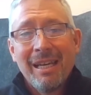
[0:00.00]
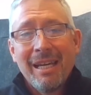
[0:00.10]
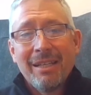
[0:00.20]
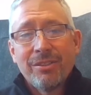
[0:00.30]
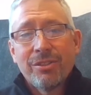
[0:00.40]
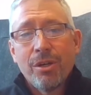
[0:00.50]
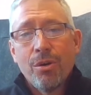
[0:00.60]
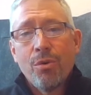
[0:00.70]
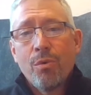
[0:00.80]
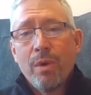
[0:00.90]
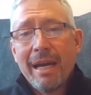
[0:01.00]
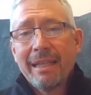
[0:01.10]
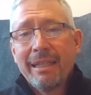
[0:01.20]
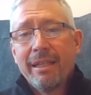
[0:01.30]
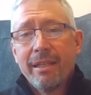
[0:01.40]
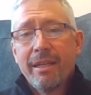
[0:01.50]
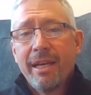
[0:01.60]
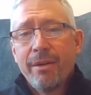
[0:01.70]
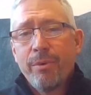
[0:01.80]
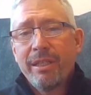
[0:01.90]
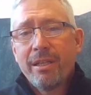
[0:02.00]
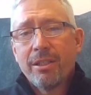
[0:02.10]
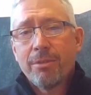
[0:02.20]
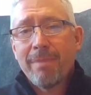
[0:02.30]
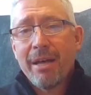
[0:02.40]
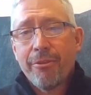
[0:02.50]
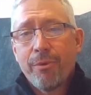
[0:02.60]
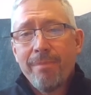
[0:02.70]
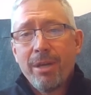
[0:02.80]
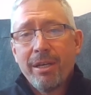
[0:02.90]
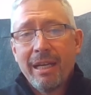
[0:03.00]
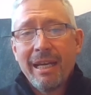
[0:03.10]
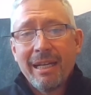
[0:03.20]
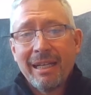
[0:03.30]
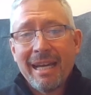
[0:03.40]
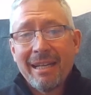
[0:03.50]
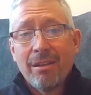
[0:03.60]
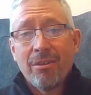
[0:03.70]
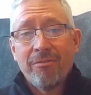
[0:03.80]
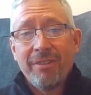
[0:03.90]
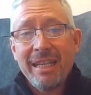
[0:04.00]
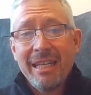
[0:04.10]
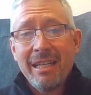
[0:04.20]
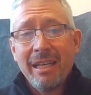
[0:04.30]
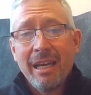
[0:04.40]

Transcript: And so at the end of the day, we touch about 3 million head of cattle on feed